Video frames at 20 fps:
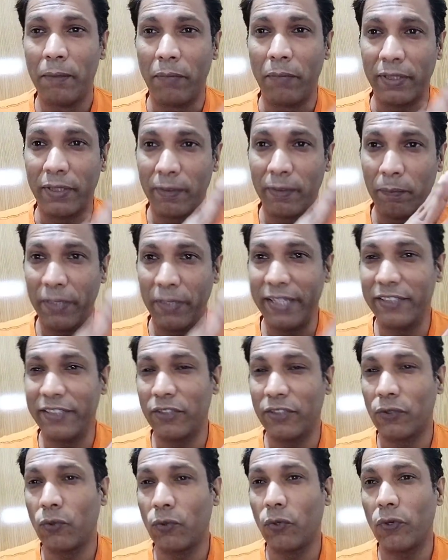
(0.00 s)
But the
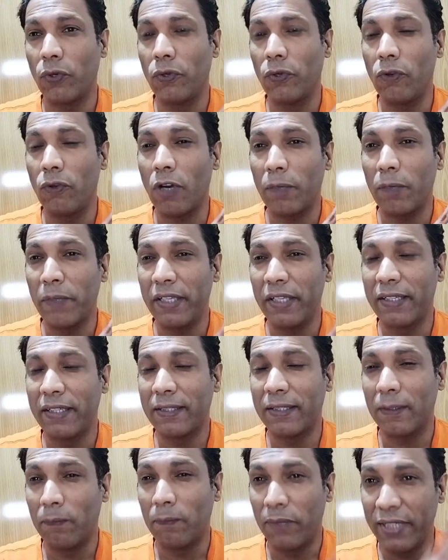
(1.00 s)
bridge could not be
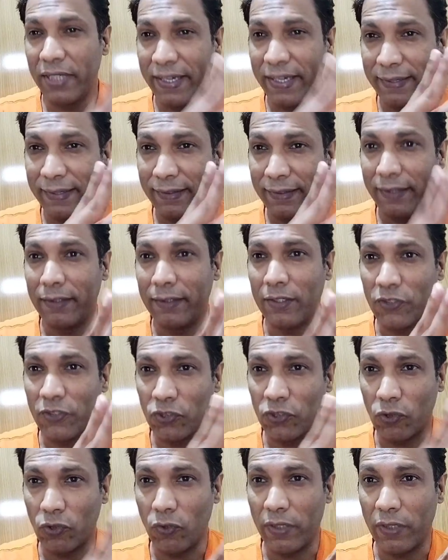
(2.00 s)
completely
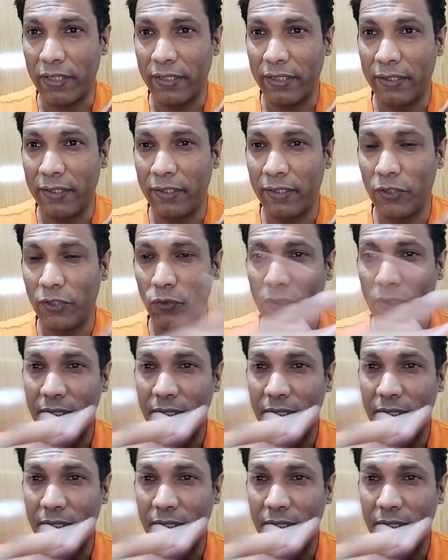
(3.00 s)
destroyed. You